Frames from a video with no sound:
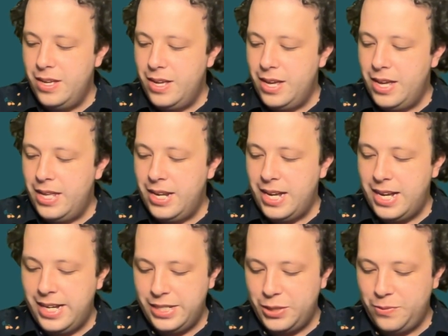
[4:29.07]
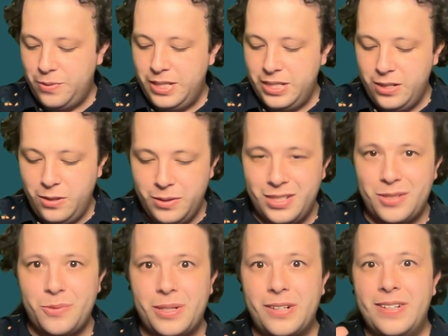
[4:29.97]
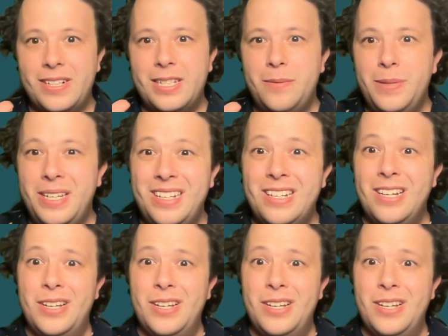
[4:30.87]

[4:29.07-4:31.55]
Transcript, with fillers: and as a result, we're going to be